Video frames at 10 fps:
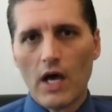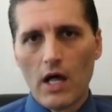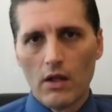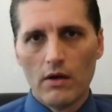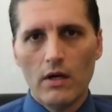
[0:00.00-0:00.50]

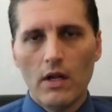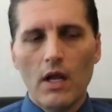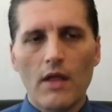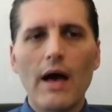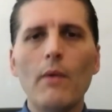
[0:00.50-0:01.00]
dollar.
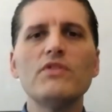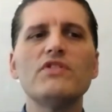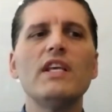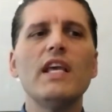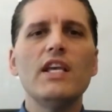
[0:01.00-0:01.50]
That was
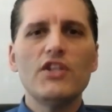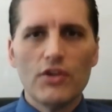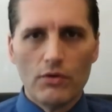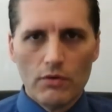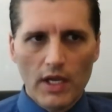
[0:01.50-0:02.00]
the
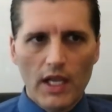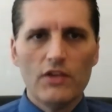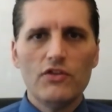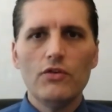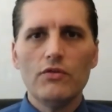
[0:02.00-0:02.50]
issue
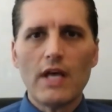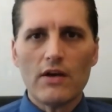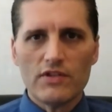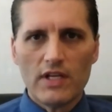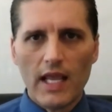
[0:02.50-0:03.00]
in
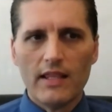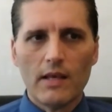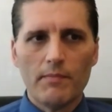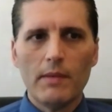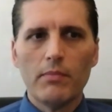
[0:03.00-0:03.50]
2008
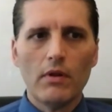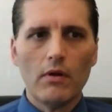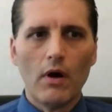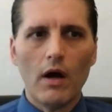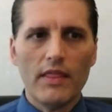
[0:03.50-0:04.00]
that
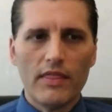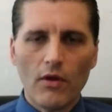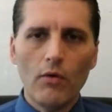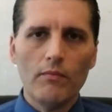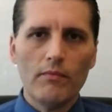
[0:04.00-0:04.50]
people I
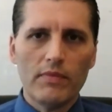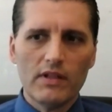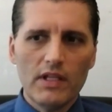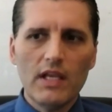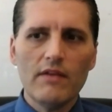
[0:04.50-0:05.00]
don't
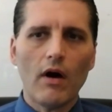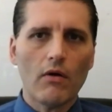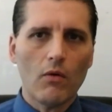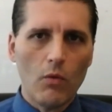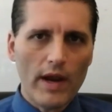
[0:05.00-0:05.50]
believe
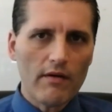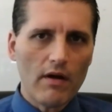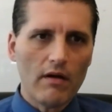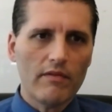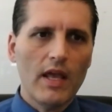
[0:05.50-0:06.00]
are aware
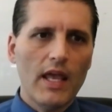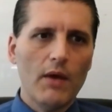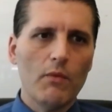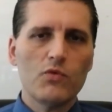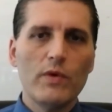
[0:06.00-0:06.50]
of.
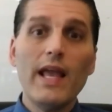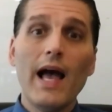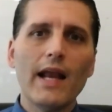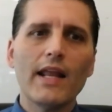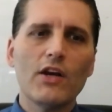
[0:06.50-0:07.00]
It was we
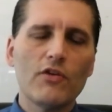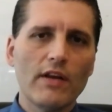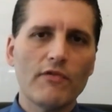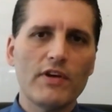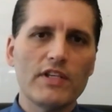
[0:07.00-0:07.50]
had a
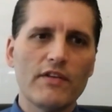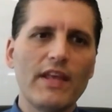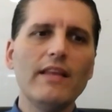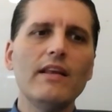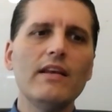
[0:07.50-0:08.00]
credit freeze. If
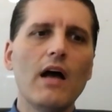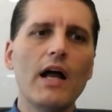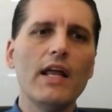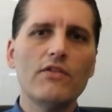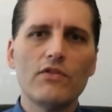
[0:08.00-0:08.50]
they did
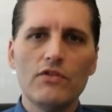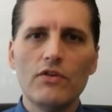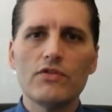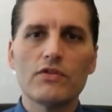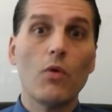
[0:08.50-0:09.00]
not
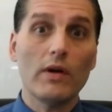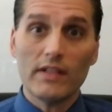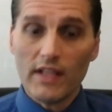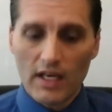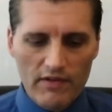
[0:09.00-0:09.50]
introduce
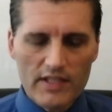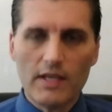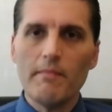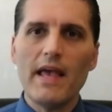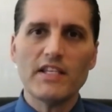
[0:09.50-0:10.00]
quantitative
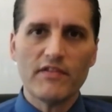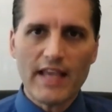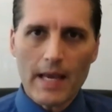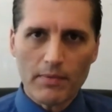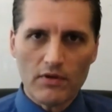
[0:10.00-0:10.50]
easing, massive
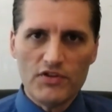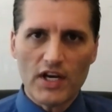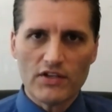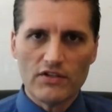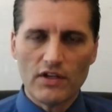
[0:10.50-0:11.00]
capital
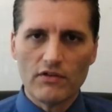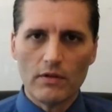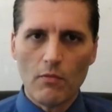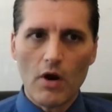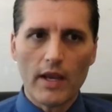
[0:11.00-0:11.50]
injections into
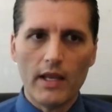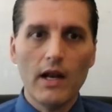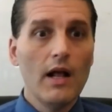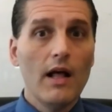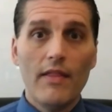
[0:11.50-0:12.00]
the market,
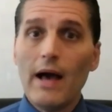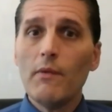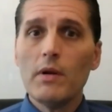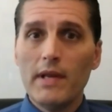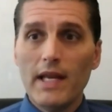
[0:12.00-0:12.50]
that
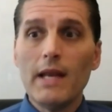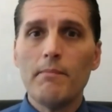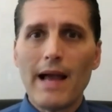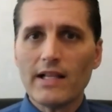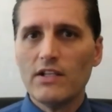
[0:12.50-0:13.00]
would have been it.
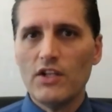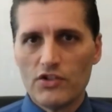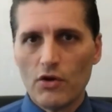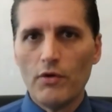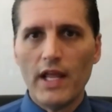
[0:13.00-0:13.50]
Back to the
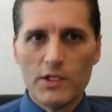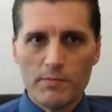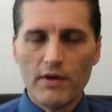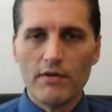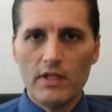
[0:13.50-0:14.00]
Stone
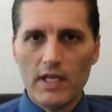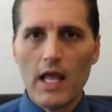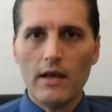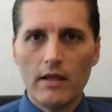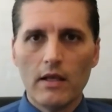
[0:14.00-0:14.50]
Age period, the
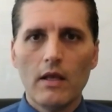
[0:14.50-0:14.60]
end.